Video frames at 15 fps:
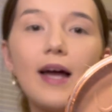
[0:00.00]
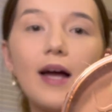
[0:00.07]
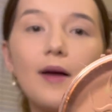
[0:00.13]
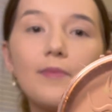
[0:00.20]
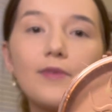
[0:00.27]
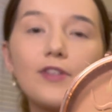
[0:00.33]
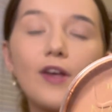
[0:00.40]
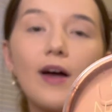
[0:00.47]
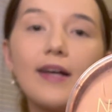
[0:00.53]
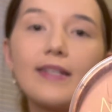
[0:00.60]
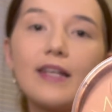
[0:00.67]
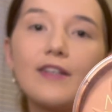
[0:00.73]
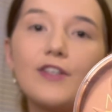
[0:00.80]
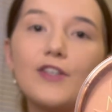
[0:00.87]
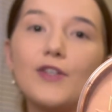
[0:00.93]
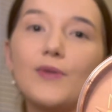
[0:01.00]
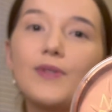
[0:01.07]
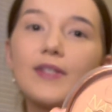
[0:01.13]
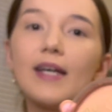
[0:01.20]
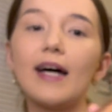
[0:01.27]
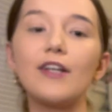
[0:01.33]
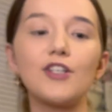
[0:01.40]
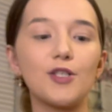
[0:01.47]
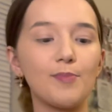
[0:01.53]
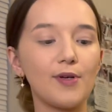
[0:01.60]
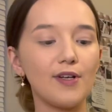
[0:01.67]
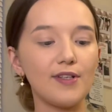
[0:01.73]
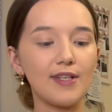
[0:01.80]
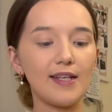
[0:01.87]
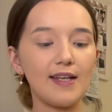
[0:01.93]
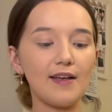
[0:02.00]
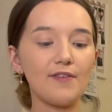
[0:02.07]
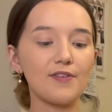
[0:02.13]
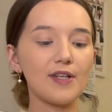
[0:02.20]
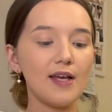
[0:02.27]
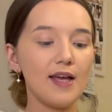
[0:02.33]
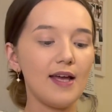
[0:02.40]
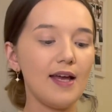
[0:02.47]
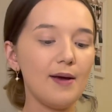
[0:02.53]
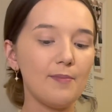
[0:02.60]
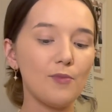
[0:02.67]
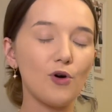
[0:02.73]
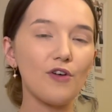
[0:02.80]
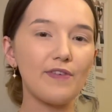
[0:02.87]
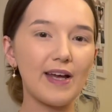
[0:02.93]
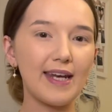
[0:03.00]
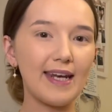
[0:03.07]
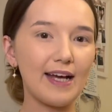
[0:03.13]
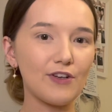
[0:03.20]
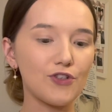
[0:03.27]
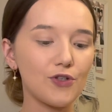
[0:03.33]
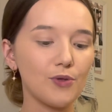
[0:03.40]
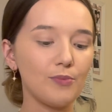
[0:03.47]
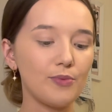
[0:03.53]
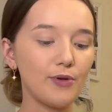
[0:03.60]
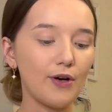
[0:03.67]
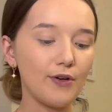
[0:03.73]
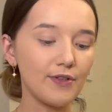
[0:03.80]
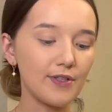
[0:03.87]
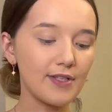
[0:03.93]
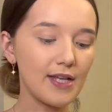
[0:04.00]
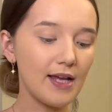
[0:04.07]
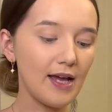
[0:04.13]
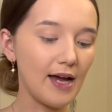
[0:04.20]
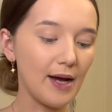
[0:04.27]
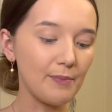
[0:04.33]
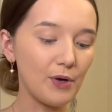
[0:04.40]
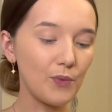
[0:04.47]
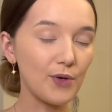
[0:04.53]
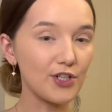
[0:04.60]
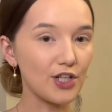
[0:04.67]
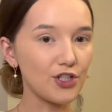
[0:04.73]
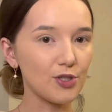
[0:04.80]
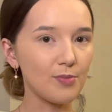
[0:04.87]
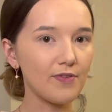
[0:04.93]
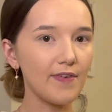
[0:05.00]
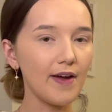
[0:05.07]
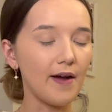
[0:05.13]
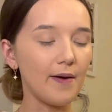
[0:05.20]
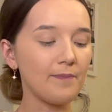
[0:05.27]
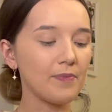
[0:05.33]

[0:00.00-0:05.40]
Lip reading: So I tend to use that just because it gives more of a natural bronze, which I do prefer.